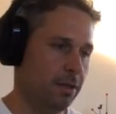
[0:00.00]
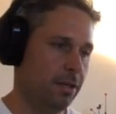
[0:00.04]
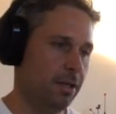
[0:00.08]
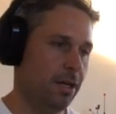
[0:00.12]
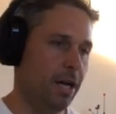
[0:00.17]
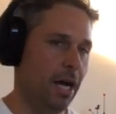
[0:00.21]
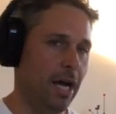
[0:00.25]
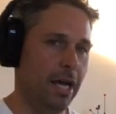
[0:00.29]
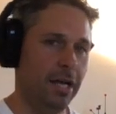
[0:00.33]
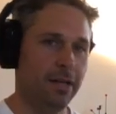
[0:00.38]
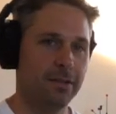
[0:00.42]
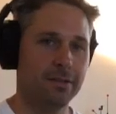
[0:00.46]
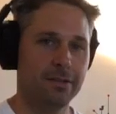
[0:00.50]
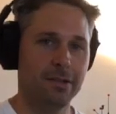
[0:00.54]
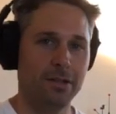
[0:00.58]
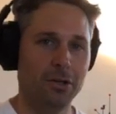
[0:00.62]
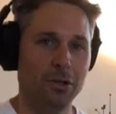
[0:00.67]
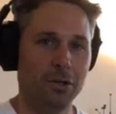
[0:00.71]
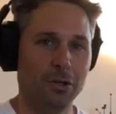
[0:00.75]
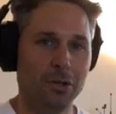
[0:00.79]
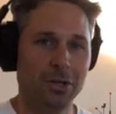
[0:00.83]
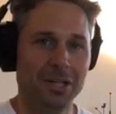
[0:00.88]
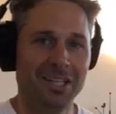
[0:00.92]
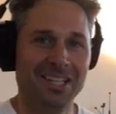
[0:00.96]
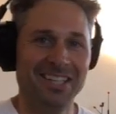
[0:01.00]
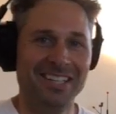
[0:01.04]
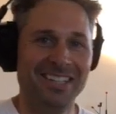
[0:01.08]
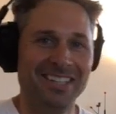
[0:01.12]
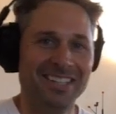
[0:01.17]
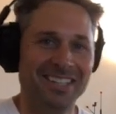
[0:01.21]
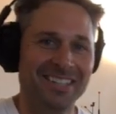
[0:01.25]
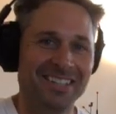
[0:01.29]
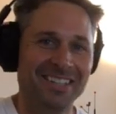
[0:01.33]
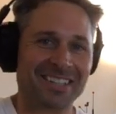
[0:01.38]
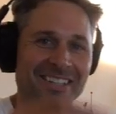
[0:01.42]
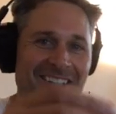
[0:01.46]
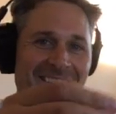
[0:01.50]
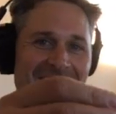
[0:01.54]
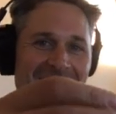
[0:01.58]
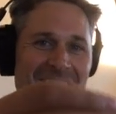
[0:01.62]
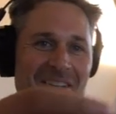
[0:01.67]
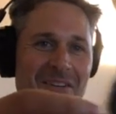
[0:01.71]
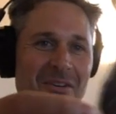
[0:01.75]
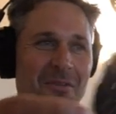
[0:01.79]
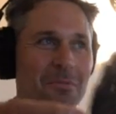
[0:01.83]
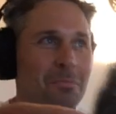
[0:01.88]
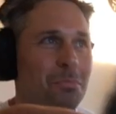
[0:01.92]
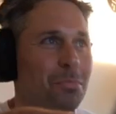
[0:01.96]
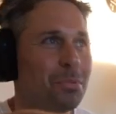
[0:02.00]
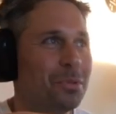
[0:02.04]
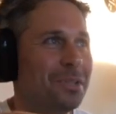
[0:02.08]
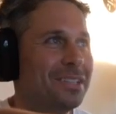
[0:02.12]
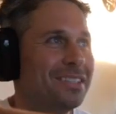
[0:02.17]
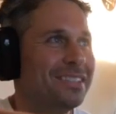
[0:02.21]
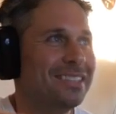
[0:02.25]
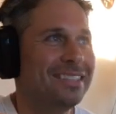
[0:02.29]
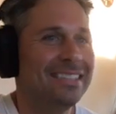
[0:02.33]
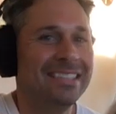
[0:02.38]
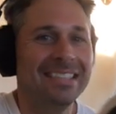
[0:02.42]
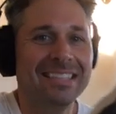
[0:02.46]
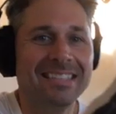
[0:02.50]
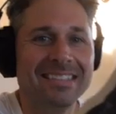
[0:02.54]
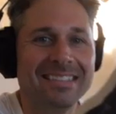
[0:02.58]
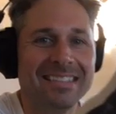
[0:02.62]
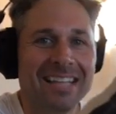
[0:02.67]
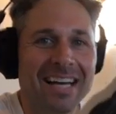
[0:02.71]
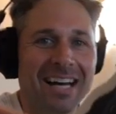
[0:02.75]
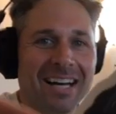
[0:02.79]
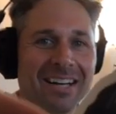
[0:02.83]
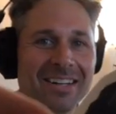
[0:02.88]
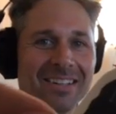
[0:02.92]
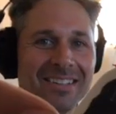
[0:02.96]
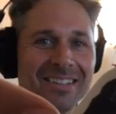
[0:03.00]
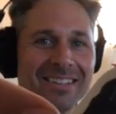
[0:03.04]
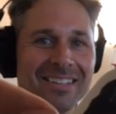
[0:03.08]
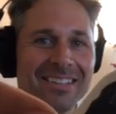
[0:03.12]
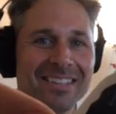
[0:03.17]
I also printed these out.